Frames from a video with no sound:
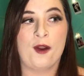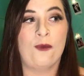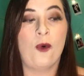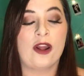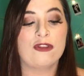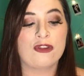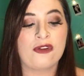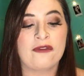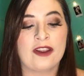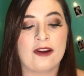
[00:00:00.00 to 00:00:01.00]
Once
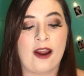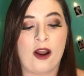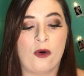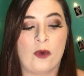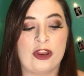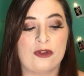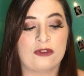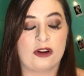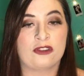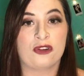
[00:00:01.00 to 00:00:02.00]
you figure out when you
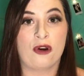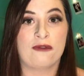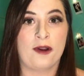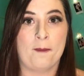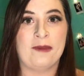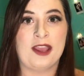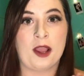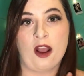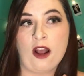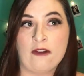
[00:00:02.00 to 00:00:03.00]
start to go from
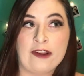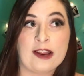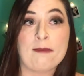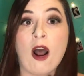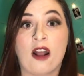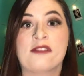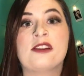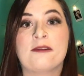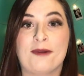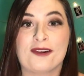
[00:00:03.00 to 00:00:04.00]
being a very
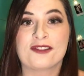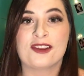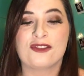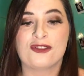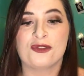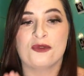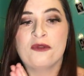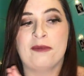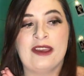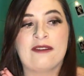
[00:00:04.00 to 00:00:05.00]
positive person to
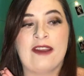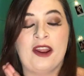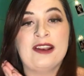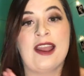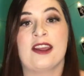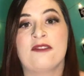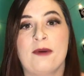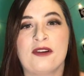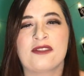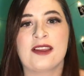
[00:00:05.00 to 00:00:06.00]
being a very negative
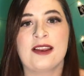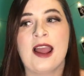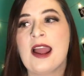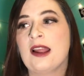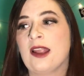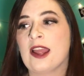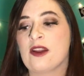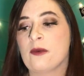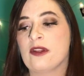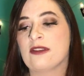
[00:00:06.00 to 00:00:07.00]
person,
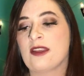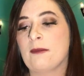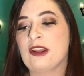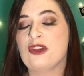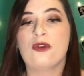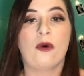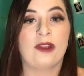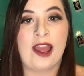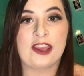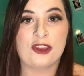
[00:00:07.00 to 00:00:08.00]
like when somebody you don't
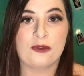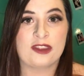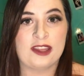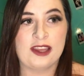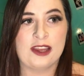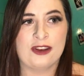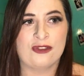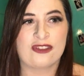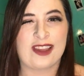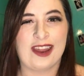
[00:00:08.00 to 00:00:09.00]
like you see and you
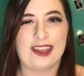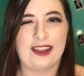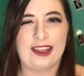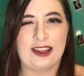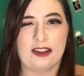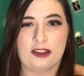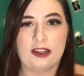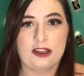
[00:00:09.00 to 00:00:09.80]
just kind of get like a